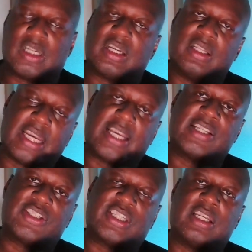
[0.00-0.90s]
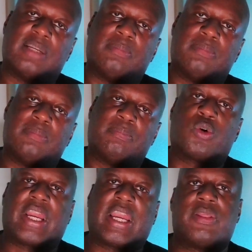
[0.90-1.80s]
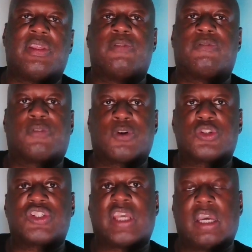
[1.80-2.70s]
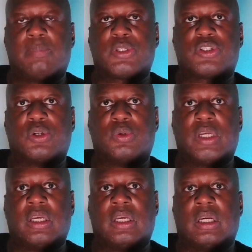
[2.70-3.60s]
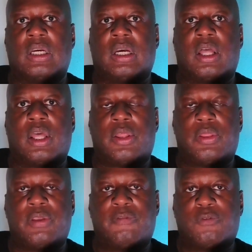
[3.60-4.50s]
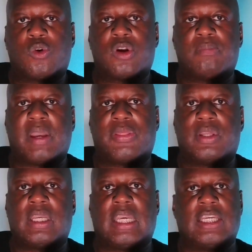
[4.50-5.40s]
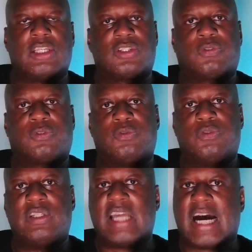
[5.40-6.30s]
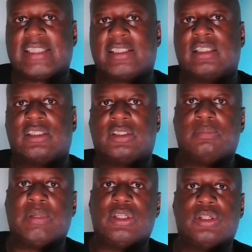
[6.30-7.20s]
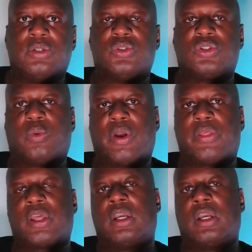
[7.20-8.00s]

like I said before in the first episode, the Ford method is not to be used with